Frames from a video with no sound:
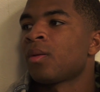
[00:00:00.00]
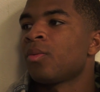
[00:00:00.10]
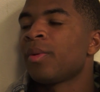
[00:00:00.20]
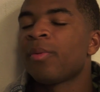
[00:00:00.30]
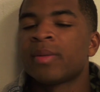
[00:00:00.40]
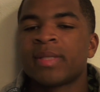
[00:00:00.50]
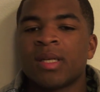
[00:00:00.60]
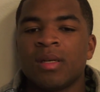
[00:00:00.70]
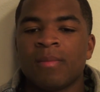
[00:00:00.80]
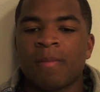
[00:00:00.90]
We want
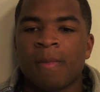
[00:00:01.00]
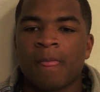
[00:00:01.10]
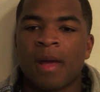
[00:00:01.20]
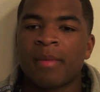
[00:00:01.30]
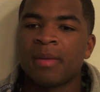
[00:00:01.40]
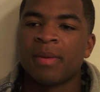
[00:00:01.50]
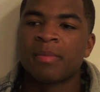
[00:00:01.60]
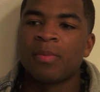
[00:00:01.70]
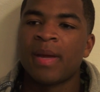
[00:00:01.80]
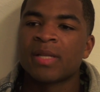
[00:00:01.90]
to. I mean, Big
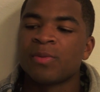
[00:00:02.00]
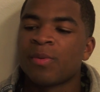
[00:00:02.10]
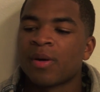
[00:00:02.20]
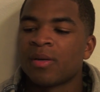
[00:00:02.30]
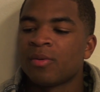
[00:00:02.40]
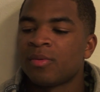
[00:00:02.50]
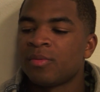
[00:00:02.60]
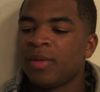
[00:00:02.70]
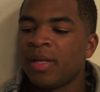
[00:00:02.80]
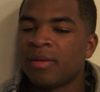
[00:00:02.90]
Blue Madness. We weren't.
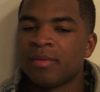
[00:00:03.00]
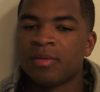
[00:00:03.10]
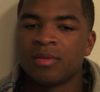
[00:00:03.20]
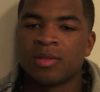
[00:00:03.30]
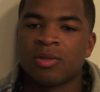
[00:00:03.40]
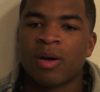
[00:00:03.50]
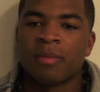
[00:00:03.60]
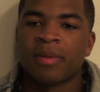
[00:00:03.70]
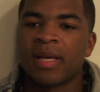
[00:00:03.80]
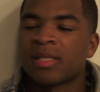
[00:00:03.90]
We didn't go out
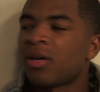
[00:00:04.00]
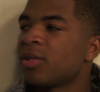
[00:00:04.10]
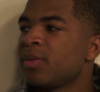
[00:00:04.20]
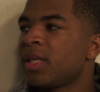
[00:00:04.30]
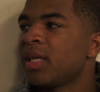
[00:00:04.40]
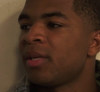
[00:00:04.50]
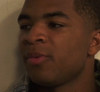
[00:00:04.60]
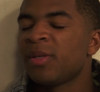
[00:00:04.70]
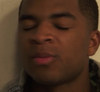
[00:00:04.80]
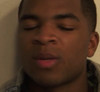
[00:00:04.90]
and play as hard as we could, and
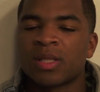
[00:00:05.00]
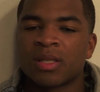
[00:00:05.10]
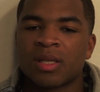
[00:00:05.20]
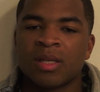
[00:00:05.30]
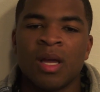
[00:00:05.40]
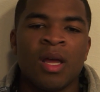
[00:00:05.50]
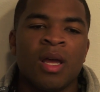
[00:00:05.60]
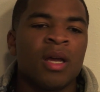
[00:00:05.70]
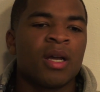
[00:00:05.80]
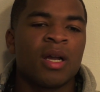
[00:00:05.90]
we just want to
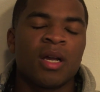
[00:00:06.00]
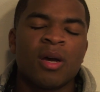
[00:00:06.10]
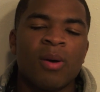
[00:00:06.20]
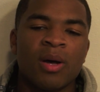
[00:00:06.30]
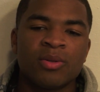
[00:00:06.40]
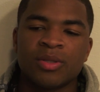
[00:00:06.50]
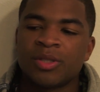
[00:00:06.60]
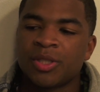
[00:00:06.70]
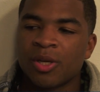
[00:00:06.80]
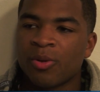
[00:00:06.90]
go out and
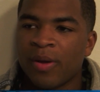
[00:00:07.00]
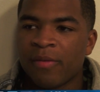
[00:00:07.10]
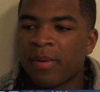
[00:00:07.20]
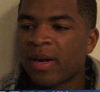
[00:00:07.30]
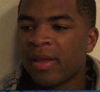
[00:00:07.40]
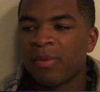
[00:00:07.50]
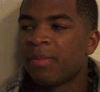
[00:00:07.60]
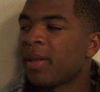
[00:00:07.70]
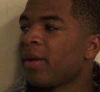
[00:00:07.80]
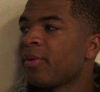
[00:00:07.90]
show everybody that we
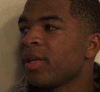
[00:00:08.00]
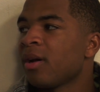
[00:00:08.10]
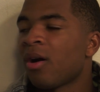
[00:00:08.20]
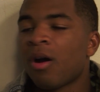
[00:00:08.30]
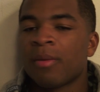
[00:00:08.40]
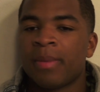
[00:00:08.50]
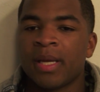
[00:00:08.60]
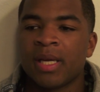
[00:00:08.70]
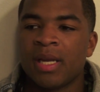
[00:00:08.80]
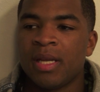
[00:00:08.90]
play really hard,
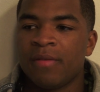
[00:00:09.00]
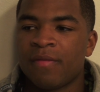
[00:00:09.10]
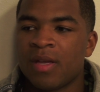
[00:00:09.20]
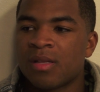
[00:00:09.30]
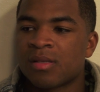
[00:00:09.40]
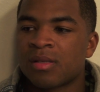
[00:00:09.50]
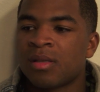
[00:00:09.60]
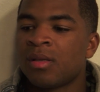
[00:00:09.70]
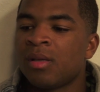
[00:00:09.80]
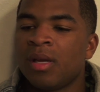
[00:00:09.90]
play good defense,
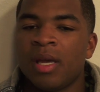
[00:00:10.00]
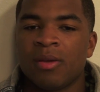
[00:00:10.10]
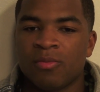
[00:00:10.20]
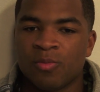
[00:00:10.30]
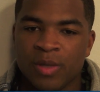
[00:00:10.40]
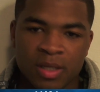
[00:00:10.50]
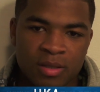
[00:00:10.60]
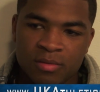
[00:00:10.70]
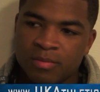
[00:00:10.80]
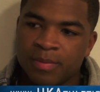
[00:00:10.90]
and
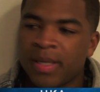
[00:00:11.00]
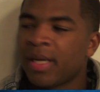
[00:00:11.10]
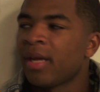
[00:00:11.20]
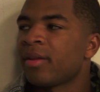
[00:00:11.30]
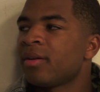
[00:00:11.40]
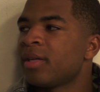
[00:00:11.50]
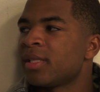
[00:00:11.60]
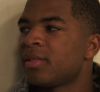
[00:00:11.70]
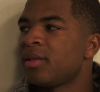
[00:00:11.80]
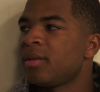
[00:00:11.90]
we play together as a